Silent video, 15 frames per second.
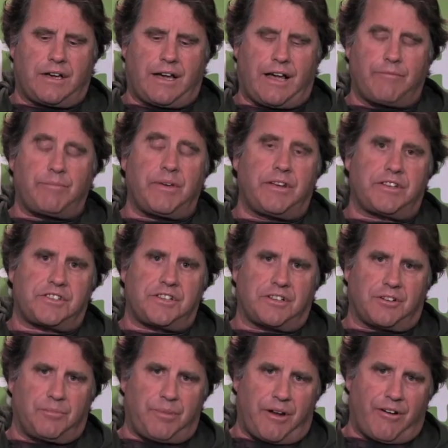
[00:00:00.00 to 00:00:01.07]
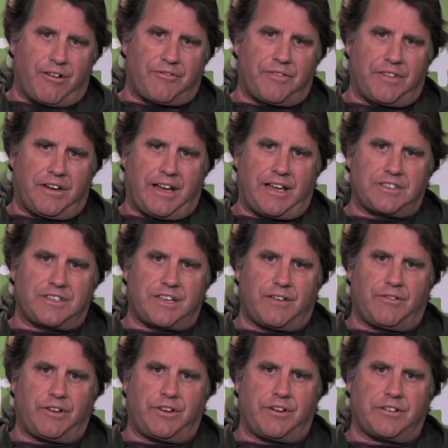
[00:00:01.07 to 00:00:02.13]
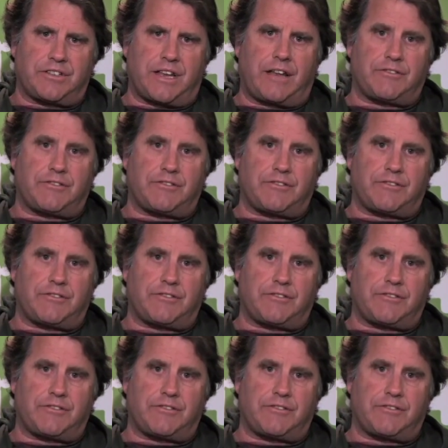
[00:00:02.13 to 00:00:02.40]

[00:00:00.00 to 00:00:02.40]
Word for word: uh, I've been a single parent for the last seven years,